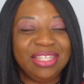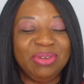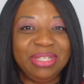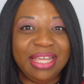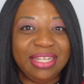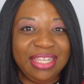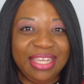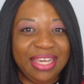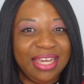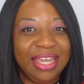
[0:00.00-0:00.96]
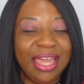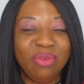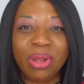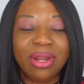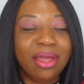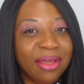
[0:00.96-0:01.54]
Odette here and
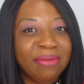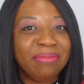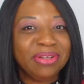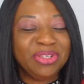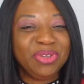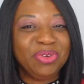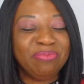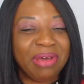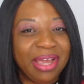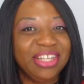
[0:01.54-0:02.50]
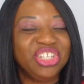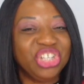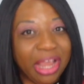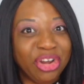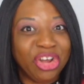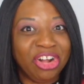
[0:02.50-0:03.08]
welcome to my
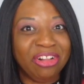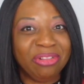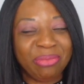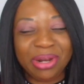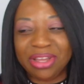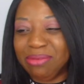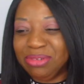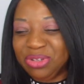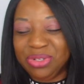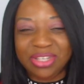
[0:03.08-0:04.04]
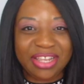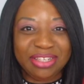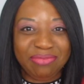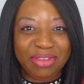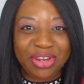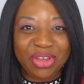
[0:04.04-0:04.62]
channel. Welcome to today's
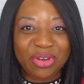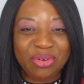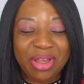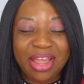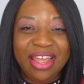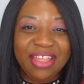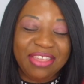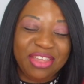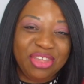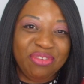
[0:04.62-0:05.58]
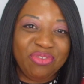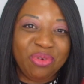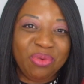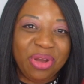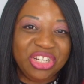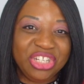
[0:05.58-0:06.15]
video. Thank you for
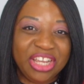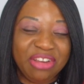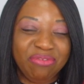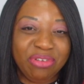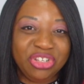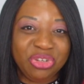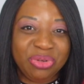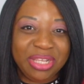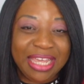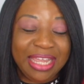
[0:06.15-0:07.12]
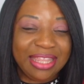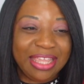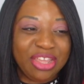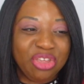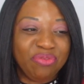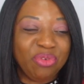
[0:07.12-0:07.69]
watching and for tuning in.
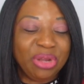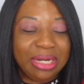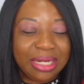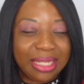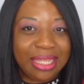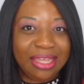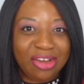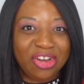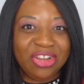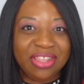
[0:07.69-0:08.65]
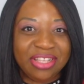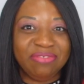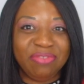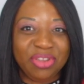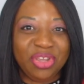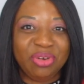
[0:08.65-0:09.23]
Thank you for clicking on this
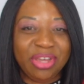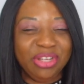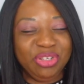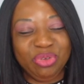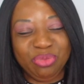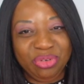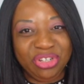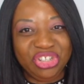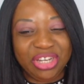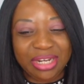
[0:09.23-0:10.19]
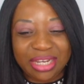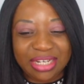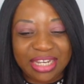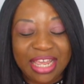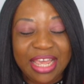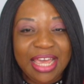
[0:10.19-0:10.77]
video. I do appreciate
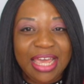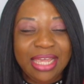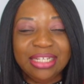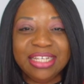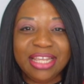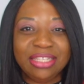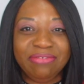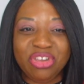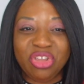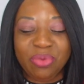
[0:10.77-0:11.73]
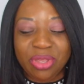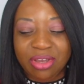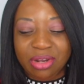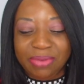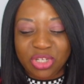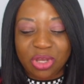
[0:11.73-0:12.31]
it. In today's video, we are
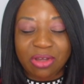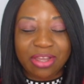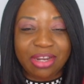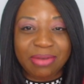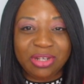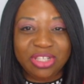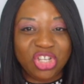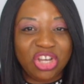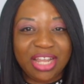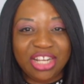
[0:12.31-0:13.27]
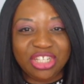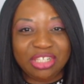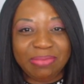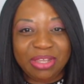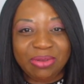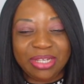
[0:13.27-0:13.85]
going to be talking about star lashes
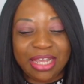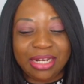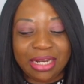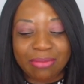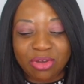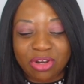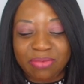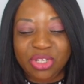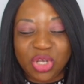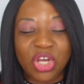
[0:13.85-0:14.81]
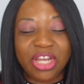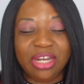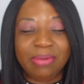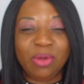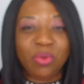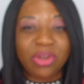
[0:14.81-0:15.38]
by Odette and I'm going to be talking
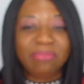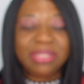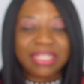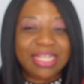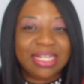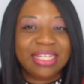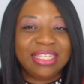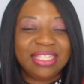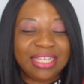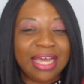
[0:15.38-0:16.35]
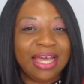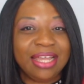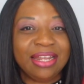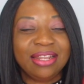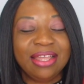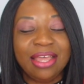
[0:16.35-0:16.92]
about one particular
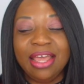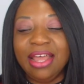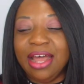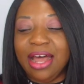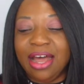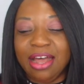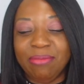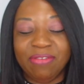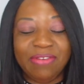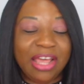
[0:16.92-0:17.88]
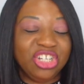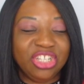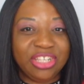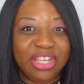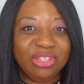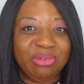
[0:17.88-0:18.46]
style um, of lashes
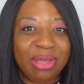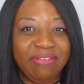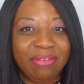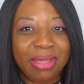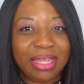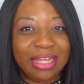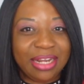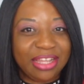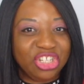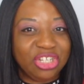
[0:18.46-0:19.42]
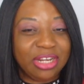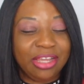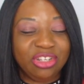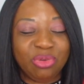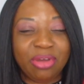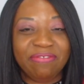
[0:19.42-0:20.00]
that I do have in my collection. I
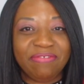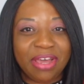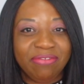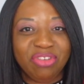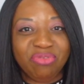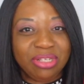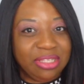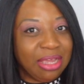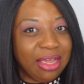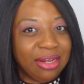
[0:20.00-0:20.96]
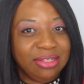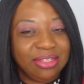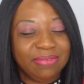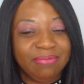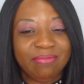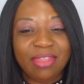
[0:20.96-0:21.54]
do have five different
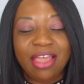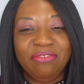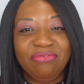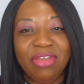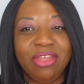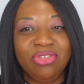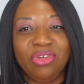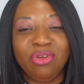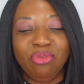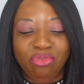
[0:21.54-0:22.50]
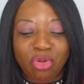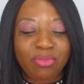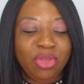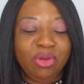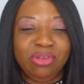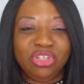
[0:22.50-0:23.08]
styles. Faith,
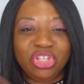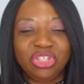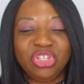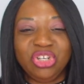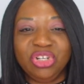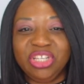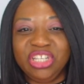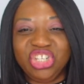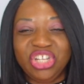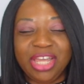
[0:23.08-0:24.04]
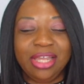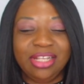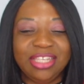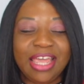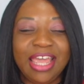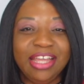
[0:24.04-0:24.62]
Romeo, Just Girly,
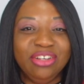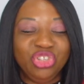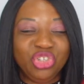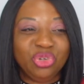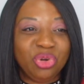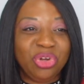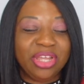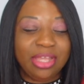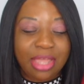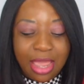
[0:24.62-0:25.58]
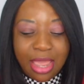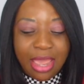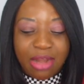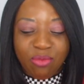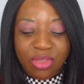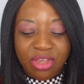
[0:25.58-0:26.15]
Chance, and Joy.
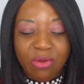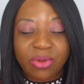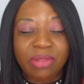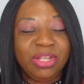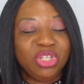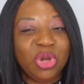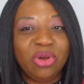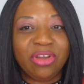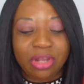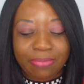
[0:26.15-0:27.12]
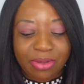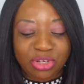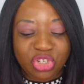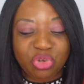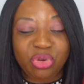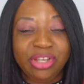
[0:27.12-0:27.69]
And we are going to be talking about
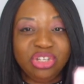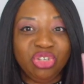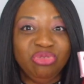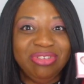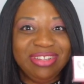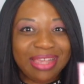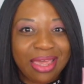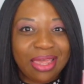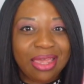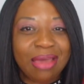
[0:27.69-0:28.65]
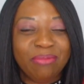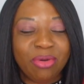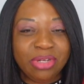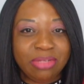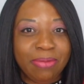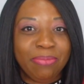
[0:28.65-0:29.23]
Joy today. I'm
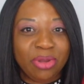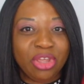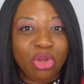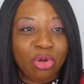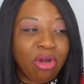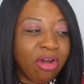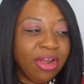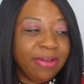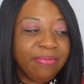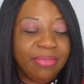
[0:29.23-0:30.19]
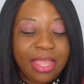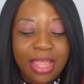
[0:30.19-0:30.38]
going to be putting her on.